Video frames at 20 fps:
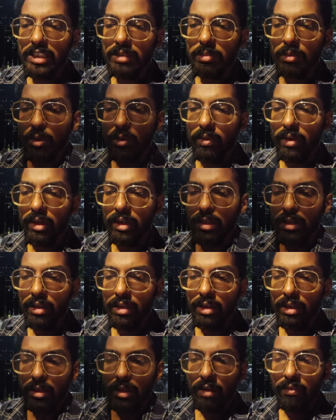Explorer,
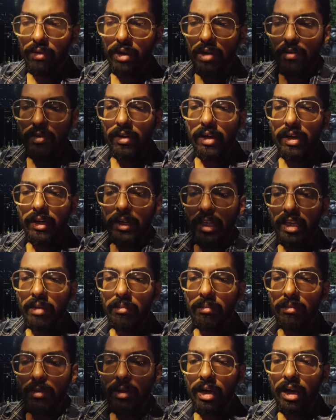the Wayfair
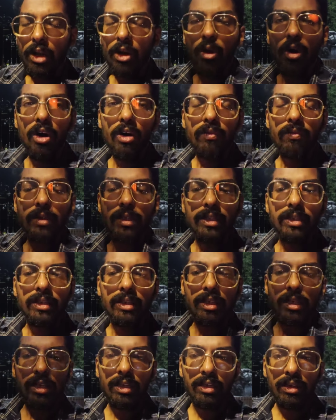team along with
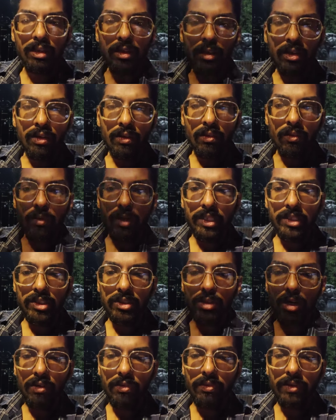the
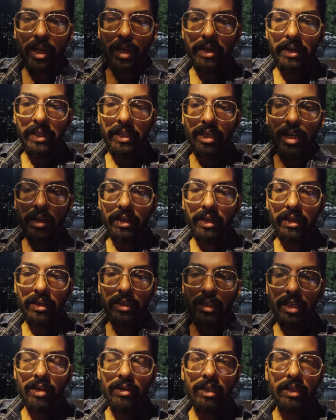rest of Niantic are
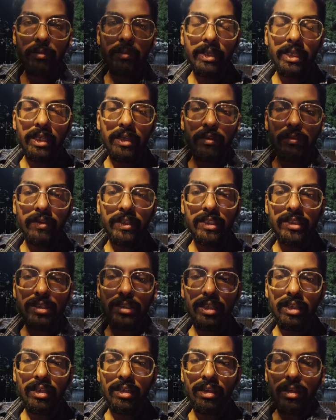incredibly
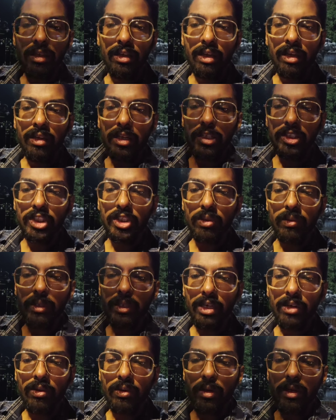invested in
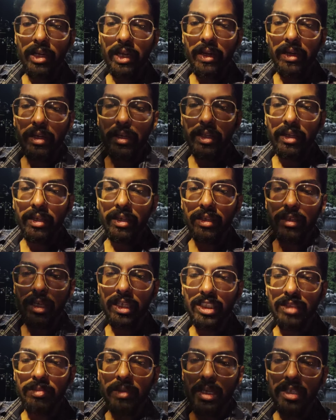ensuring a good Niantic
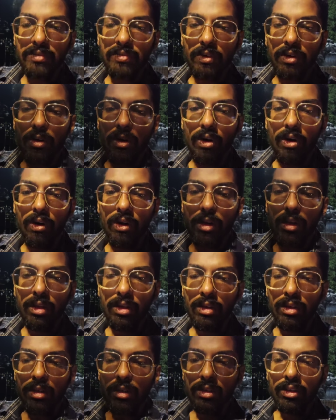experience for all
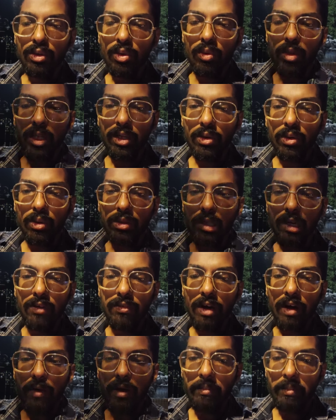through the growth
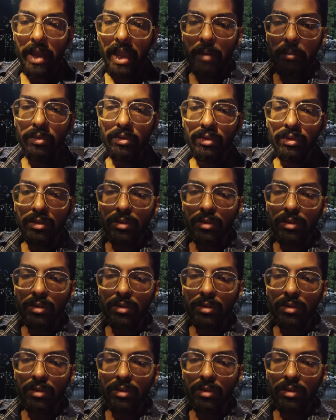of our map.